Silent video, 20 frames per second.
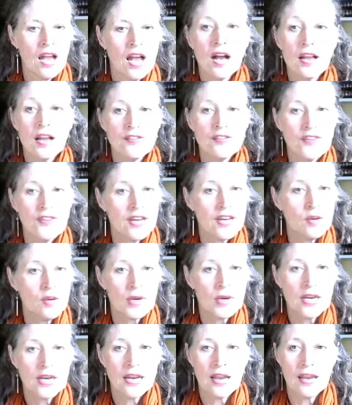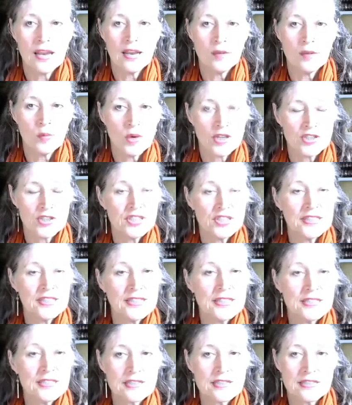If anyone watching
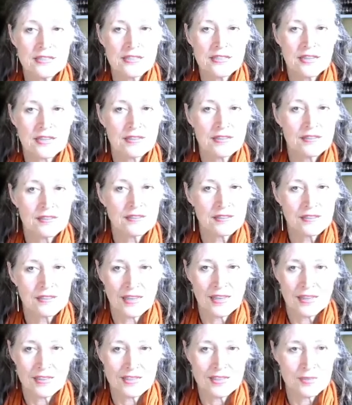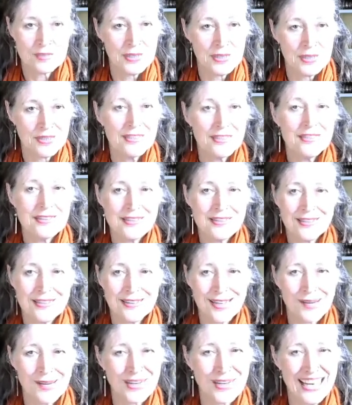this has technical experience that
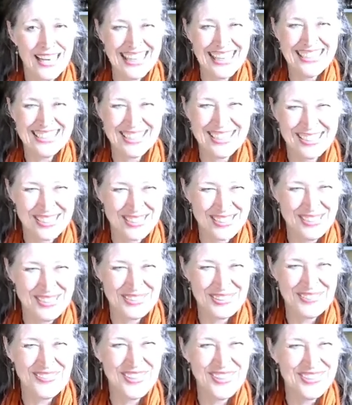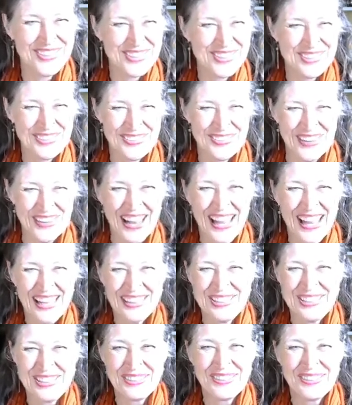they would like to contribute
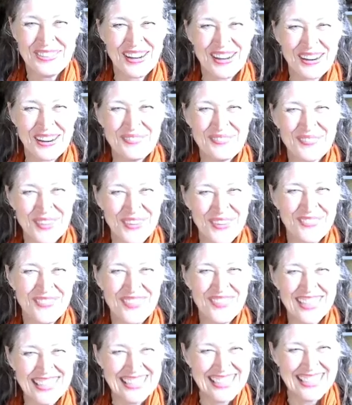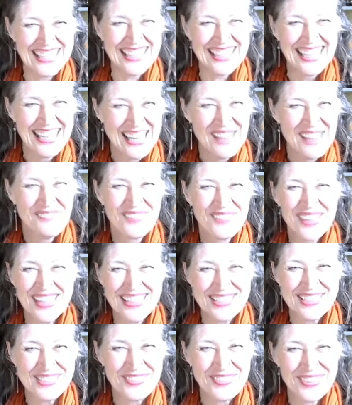to our movement,
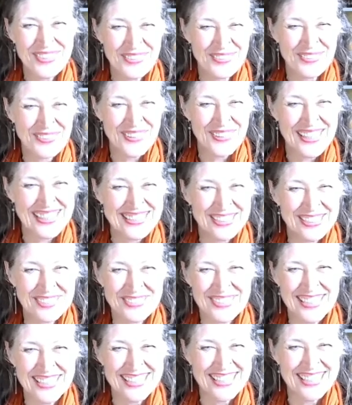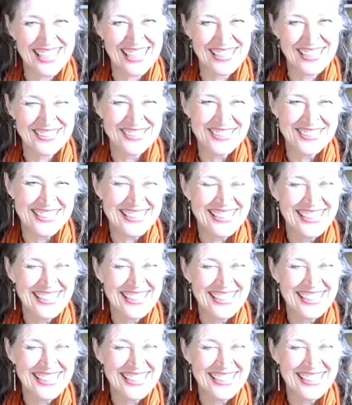please feel free to reach out.